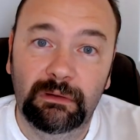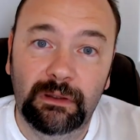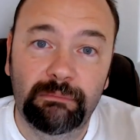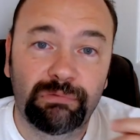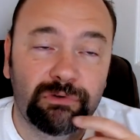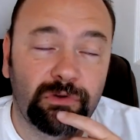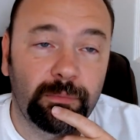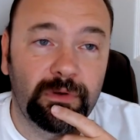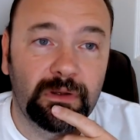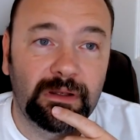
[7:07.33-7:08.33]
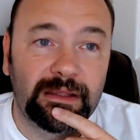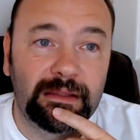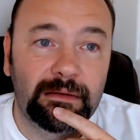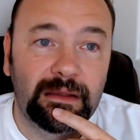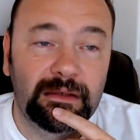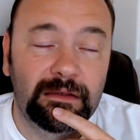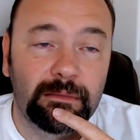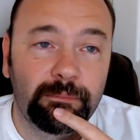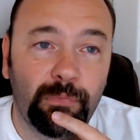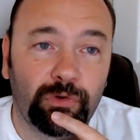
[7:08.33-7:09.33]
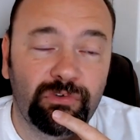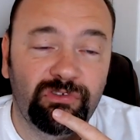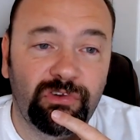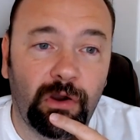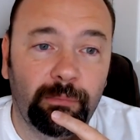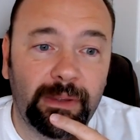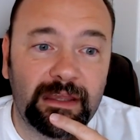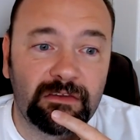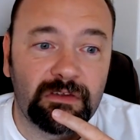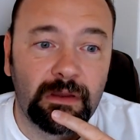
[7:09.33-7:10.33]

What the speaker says: in predominantly in modern style beers.